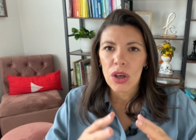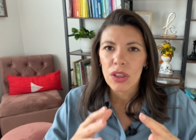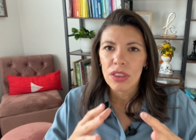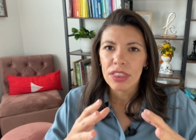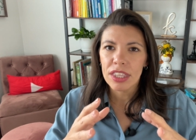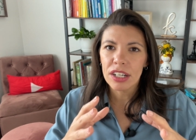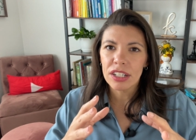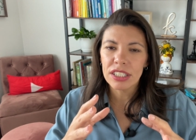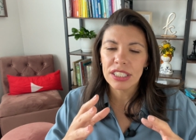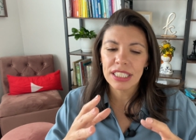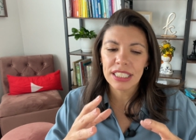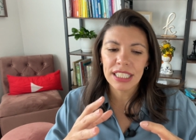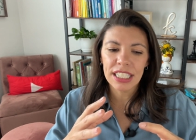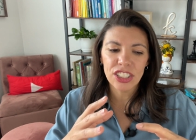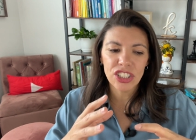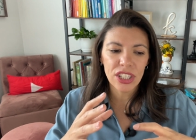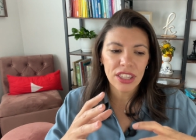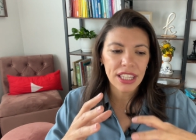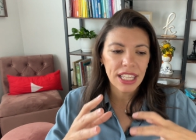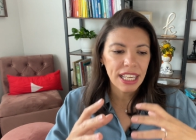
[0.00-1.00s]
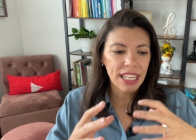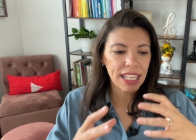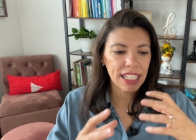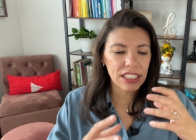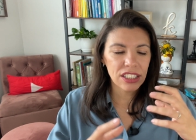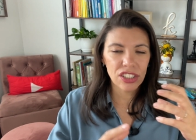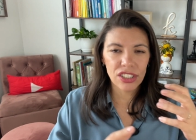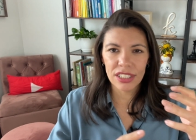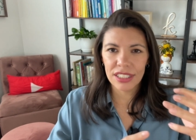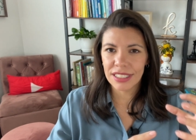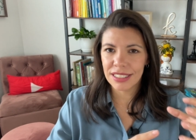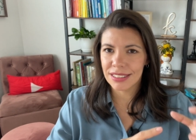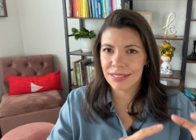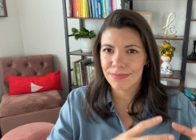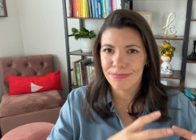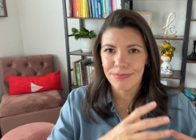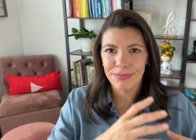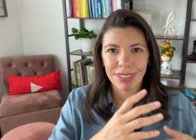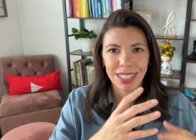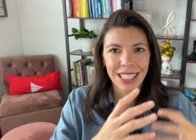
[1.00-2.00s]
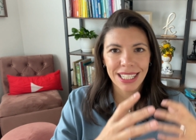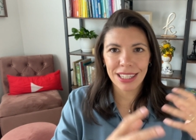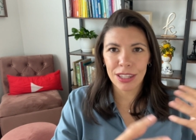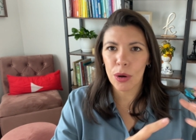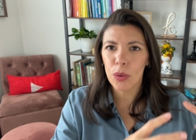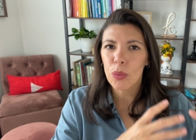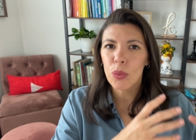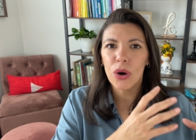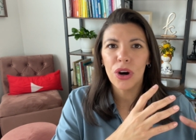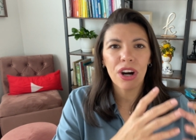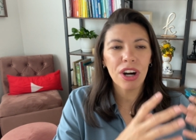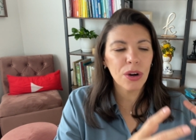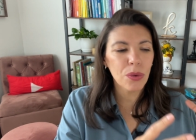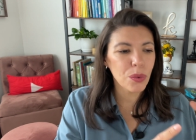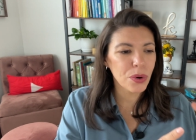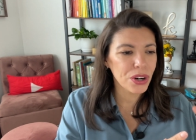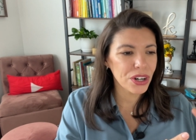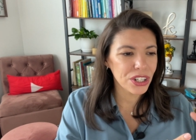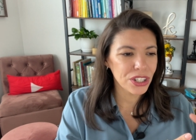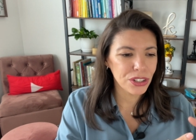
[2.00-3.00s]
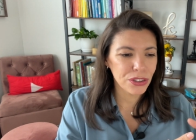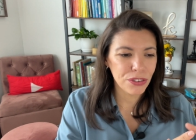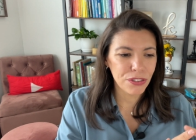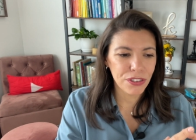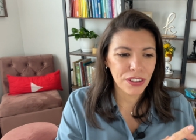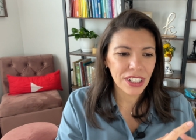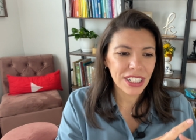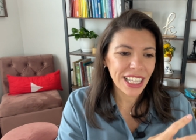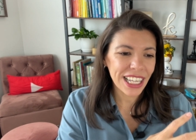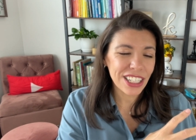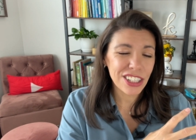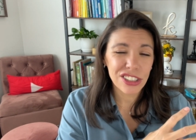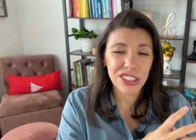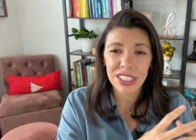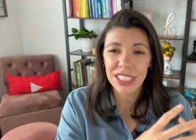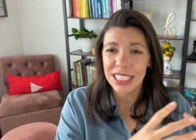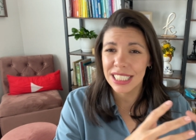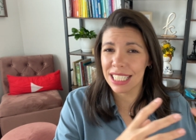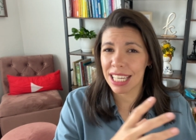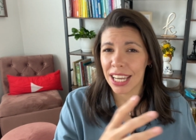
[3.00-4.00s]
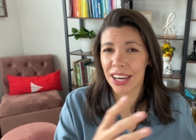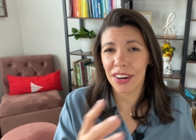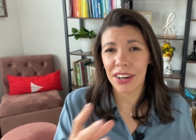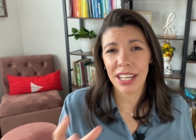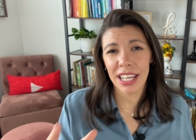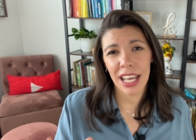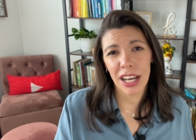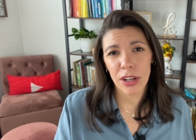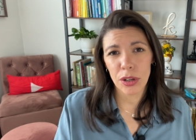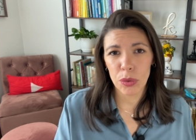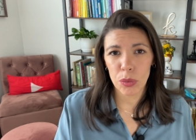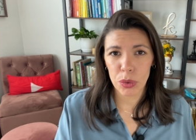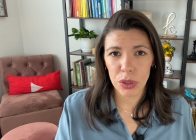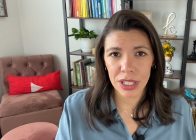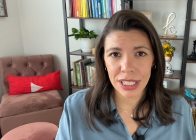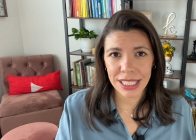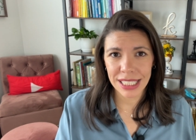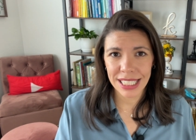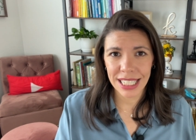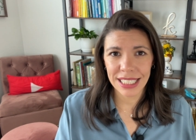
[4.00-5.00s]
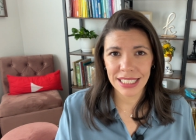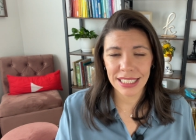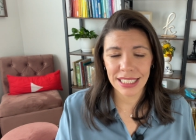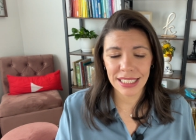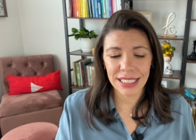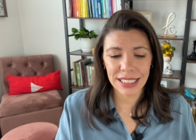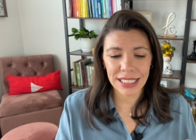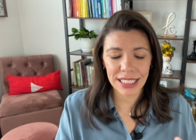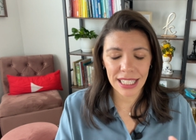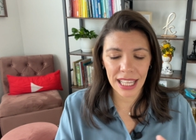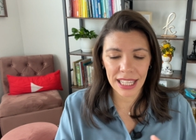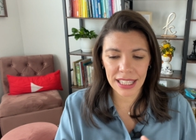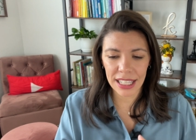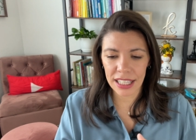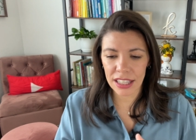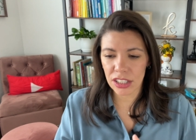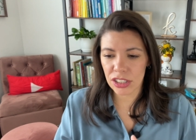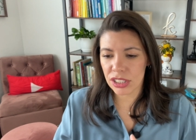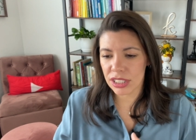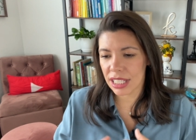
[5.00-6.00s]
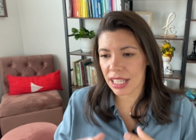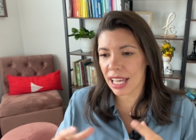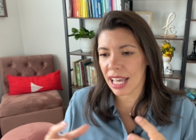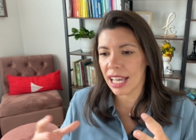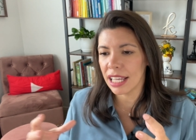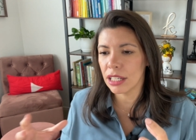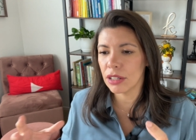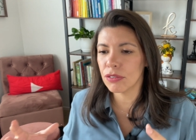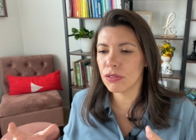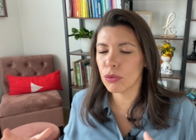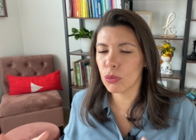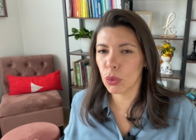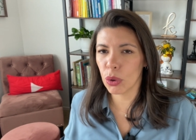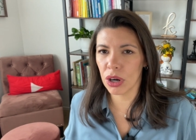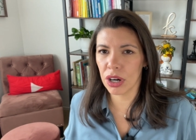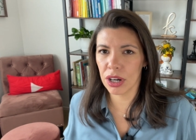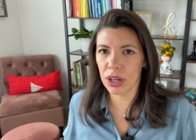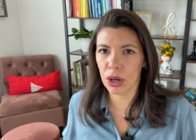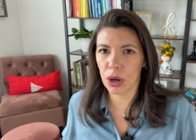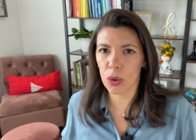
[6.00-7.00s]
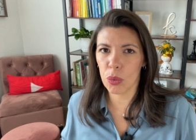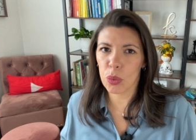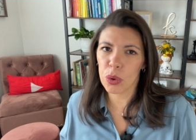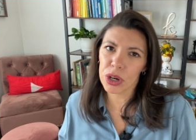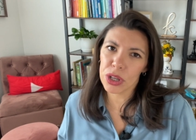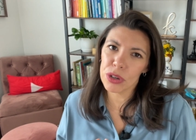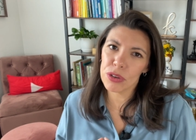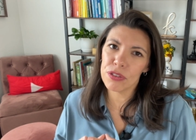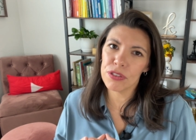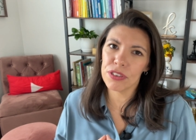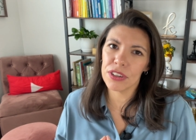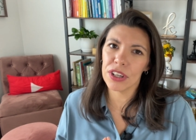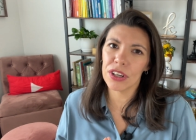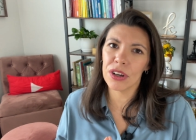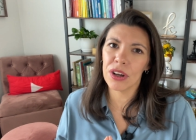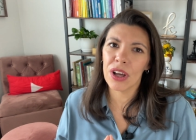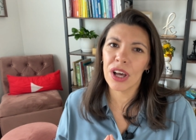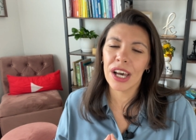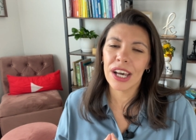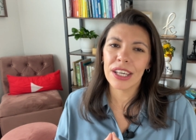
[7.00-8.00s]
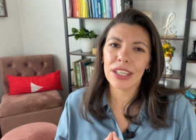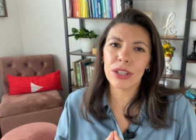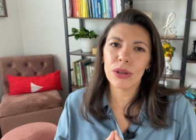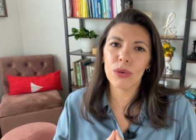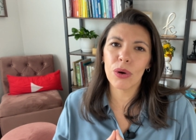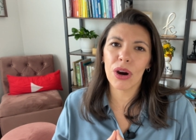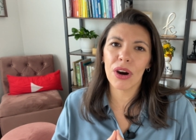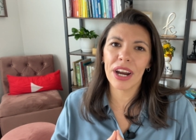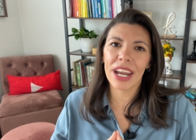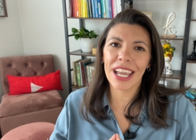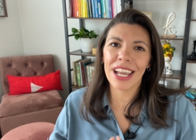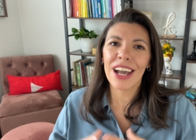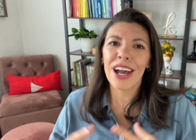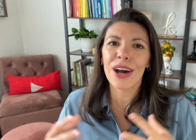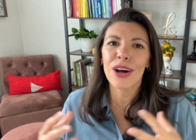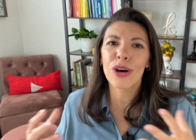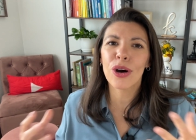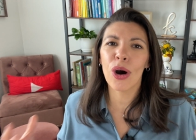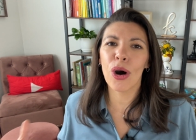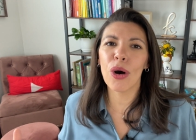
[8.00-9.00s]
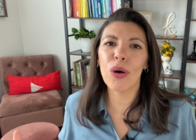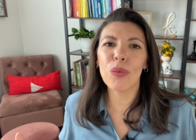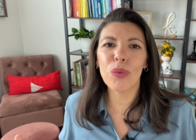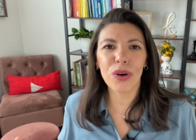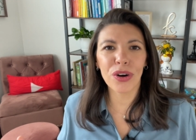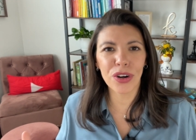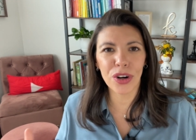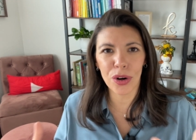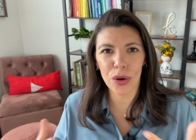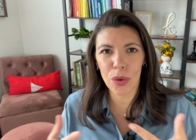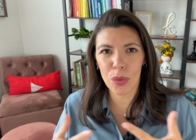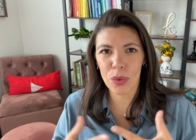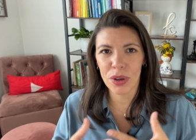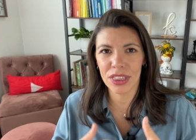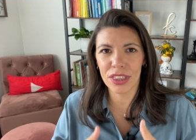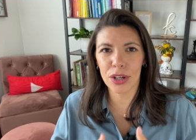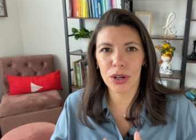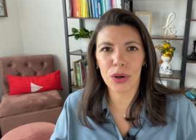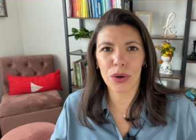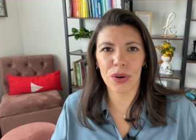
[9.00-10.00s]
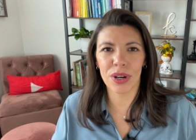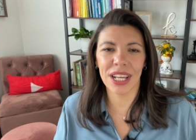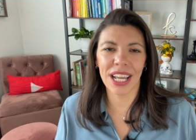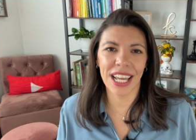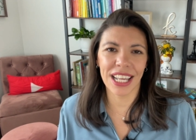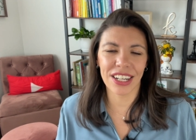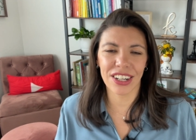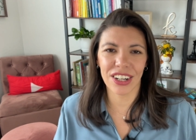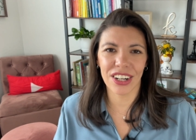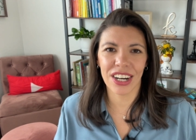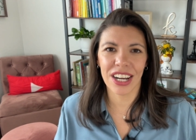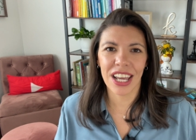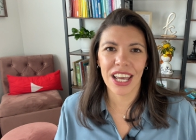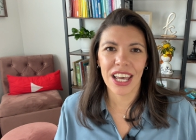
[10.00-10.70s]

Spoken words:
There's such a thing as just the work where you feel like you're just carrying out a work sentence, and then there's the kind of work where you feel you are a co-worker with the Creator.